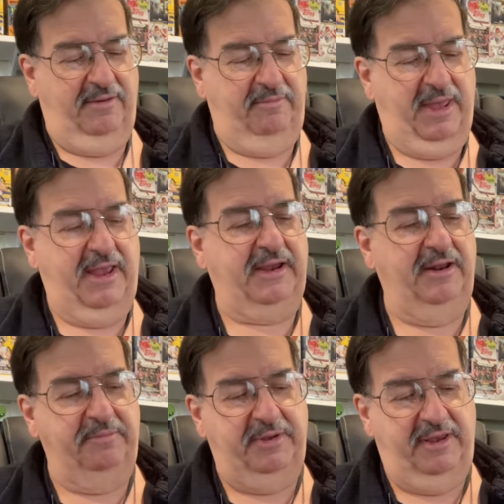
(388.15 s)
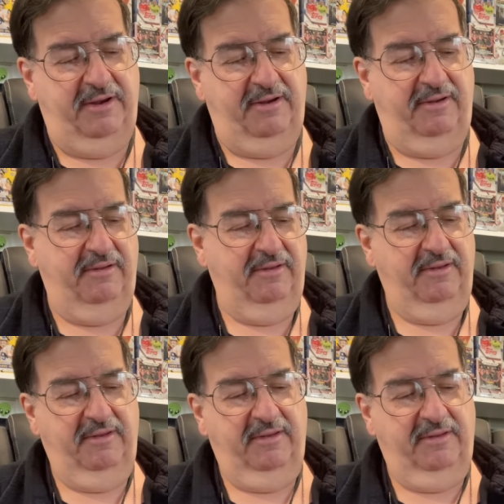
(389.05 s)
Pack it up here.
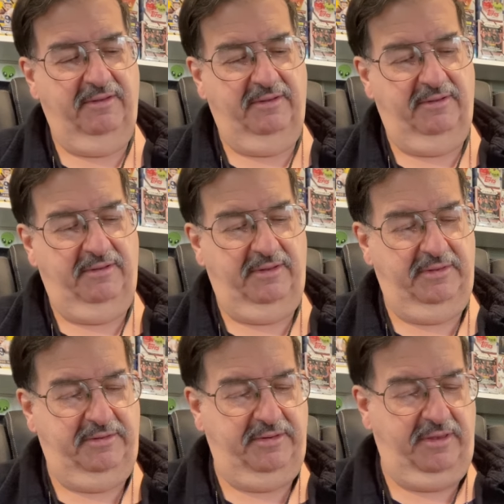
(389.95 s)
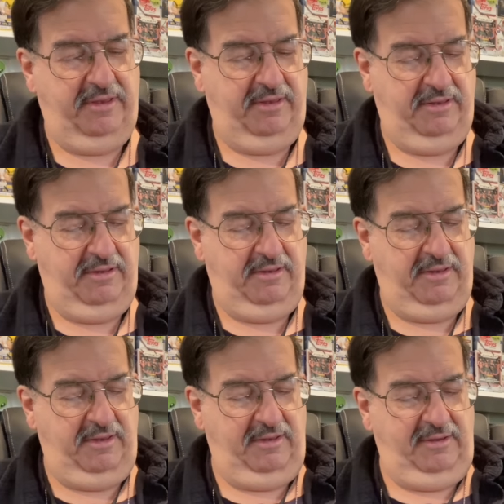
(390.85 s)
Let's see.
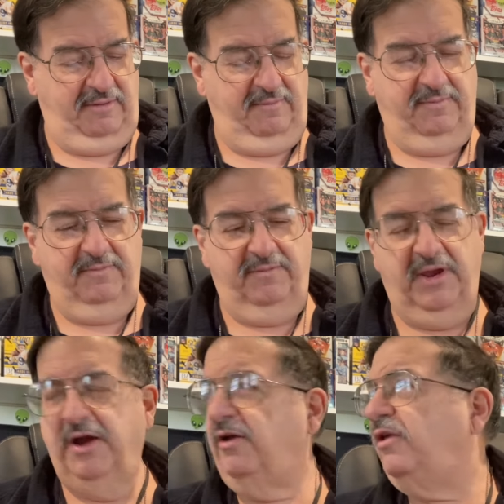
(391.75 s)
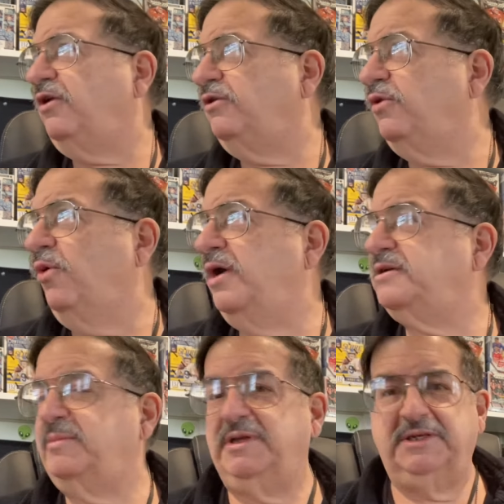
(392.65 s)
If you hear a little noise,
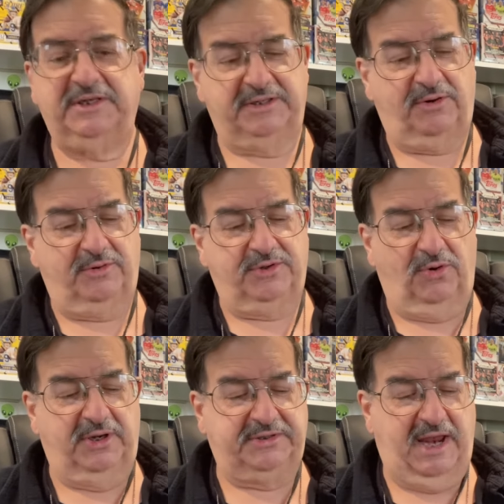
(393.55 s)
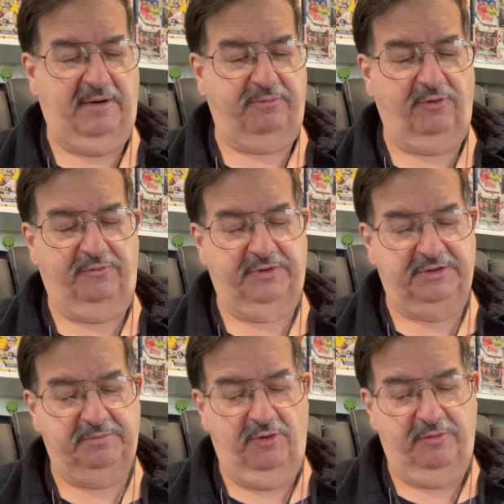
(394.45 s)
I mean, this is sort of soundproof,
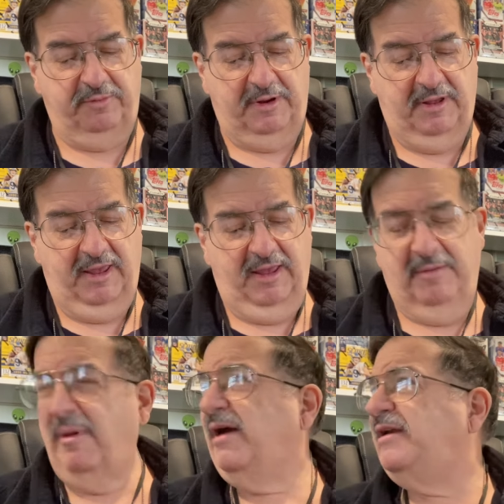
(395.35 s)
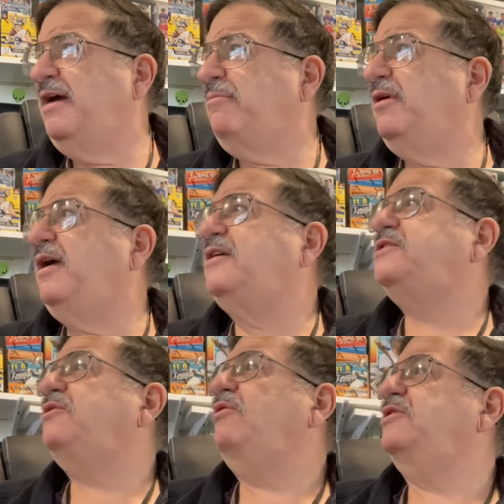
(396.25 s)
this booth, but my neighbor
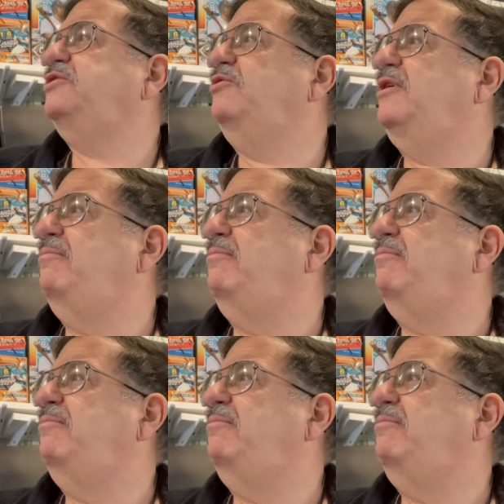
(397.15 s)
next door is doing a